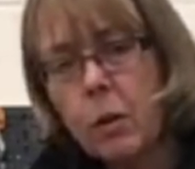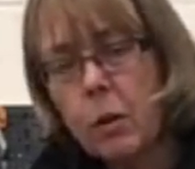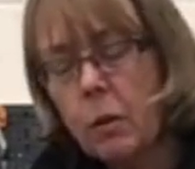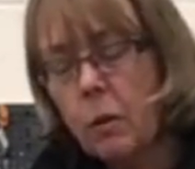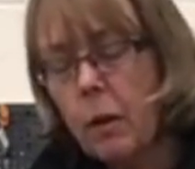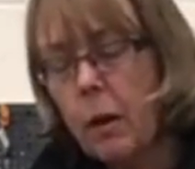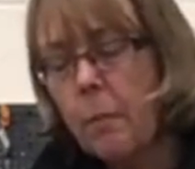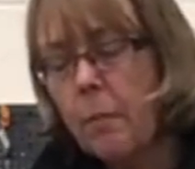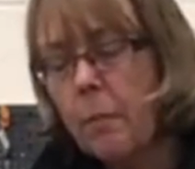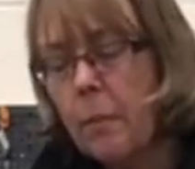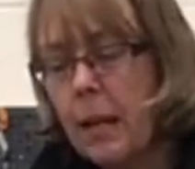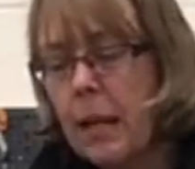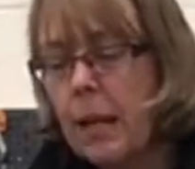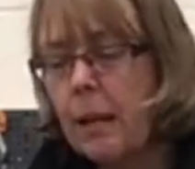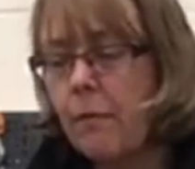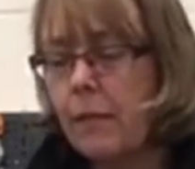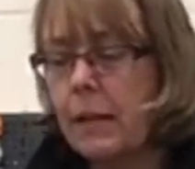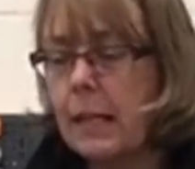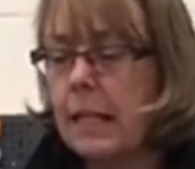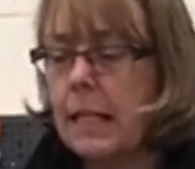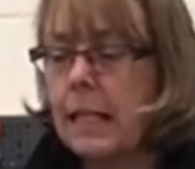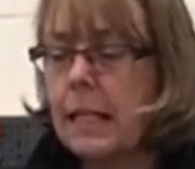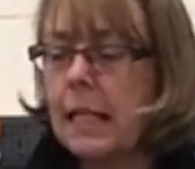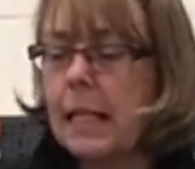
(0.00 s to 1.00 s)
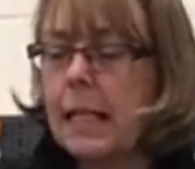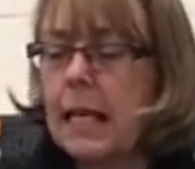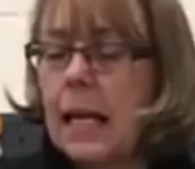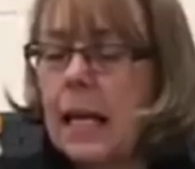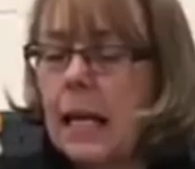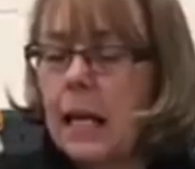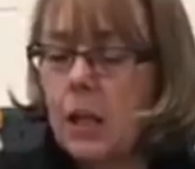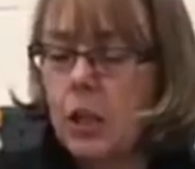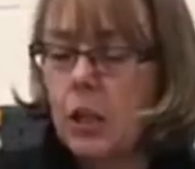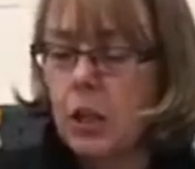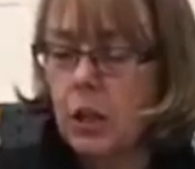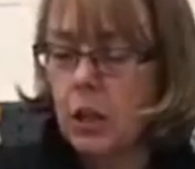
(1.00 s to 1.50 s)
That kind of gives you a
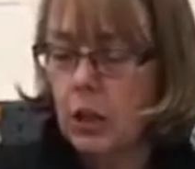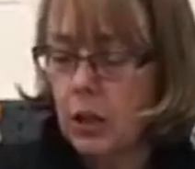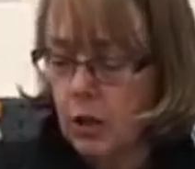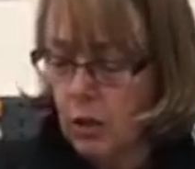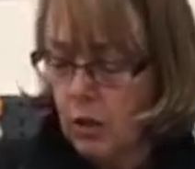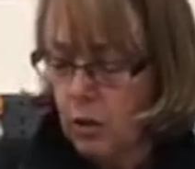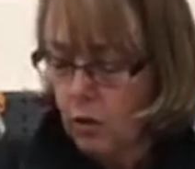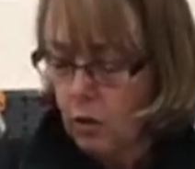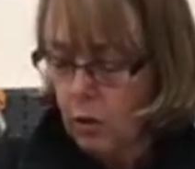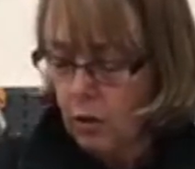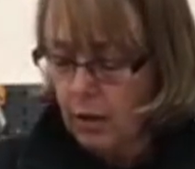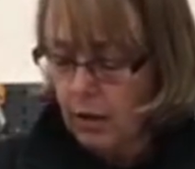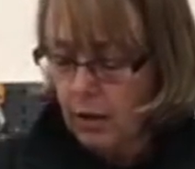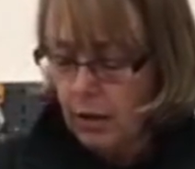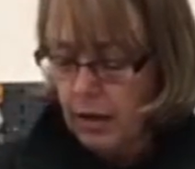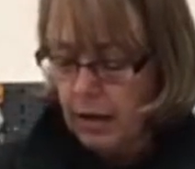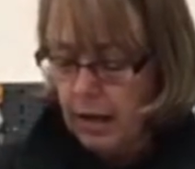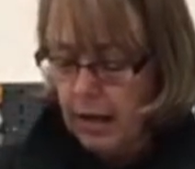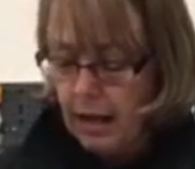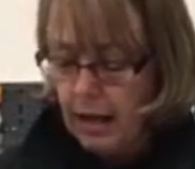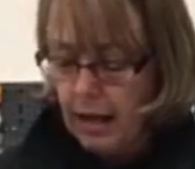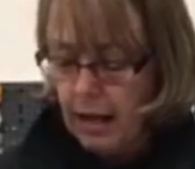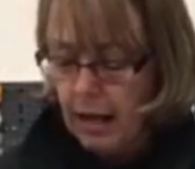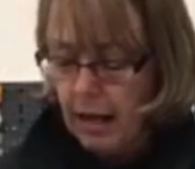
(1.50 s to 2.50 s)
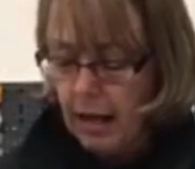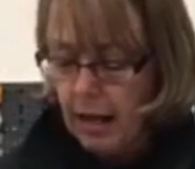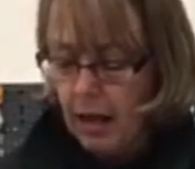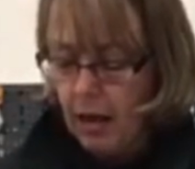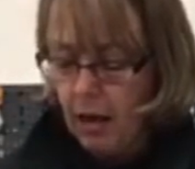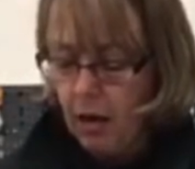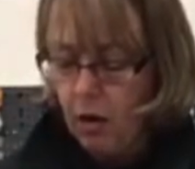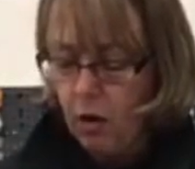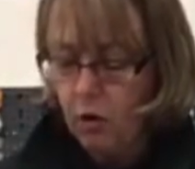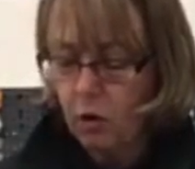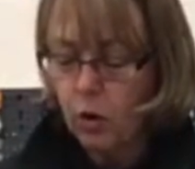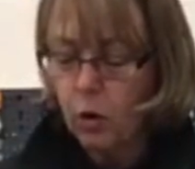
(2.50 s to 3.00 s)
bit of an indication
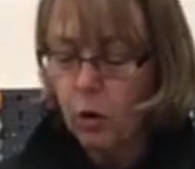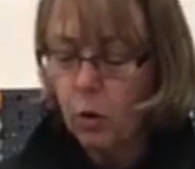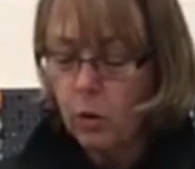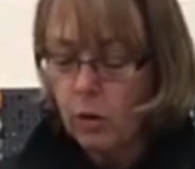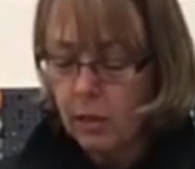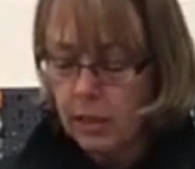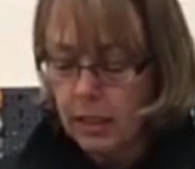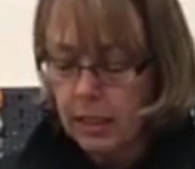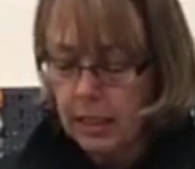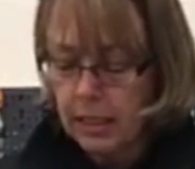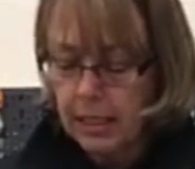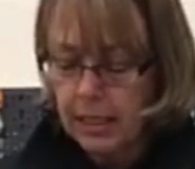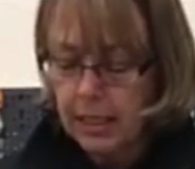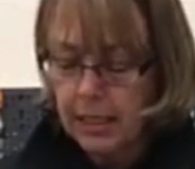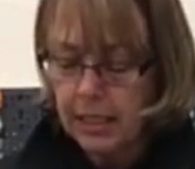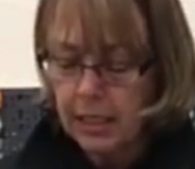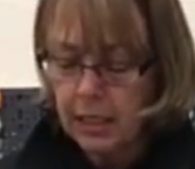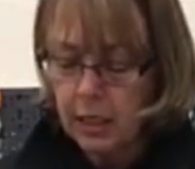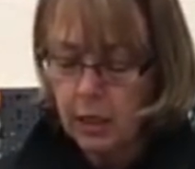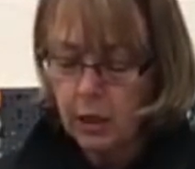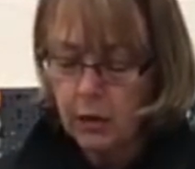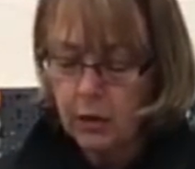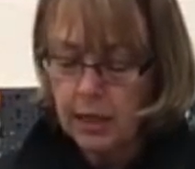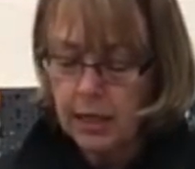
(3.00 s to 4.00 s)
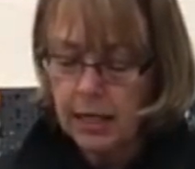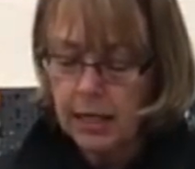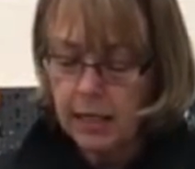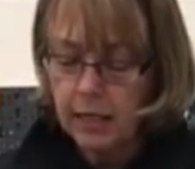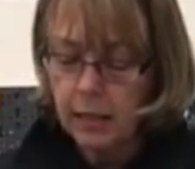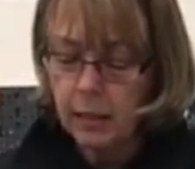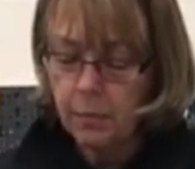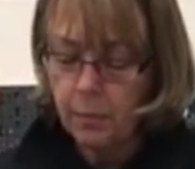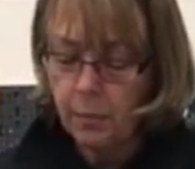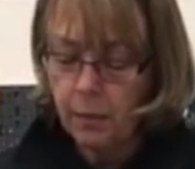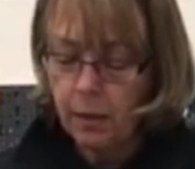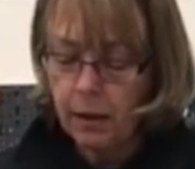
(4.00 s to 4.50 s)
on
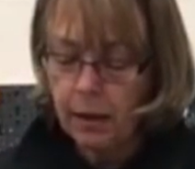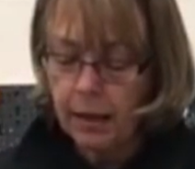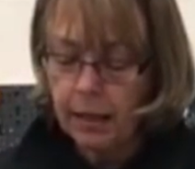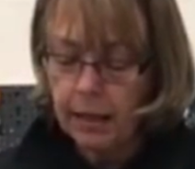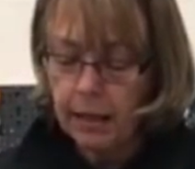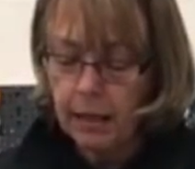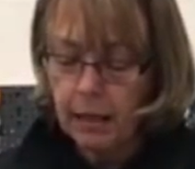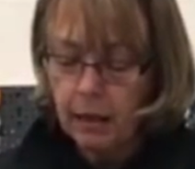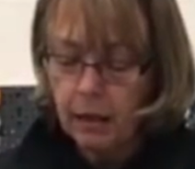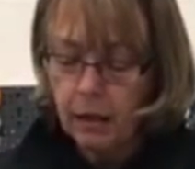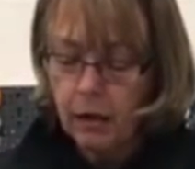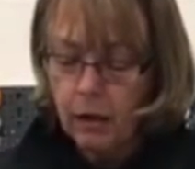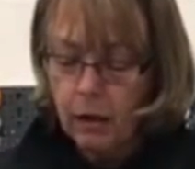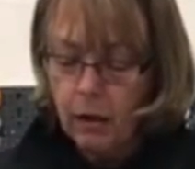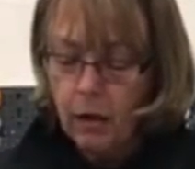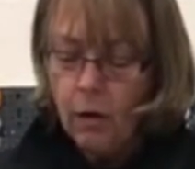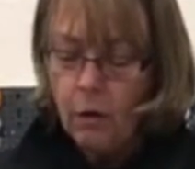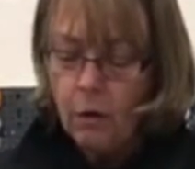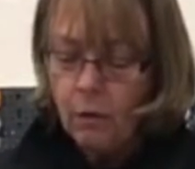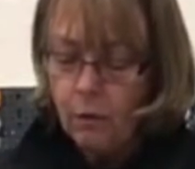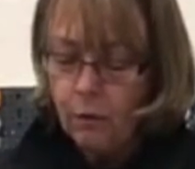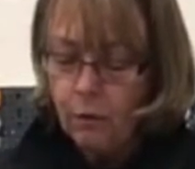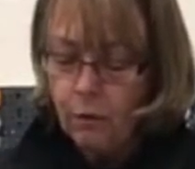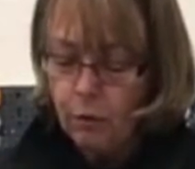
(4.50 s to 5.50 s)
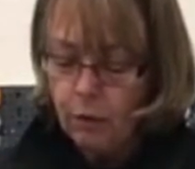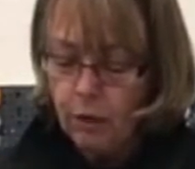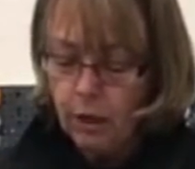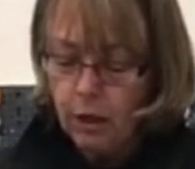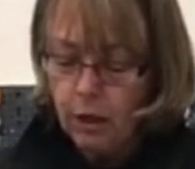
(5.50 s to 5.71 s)
quantities that you'd need to buy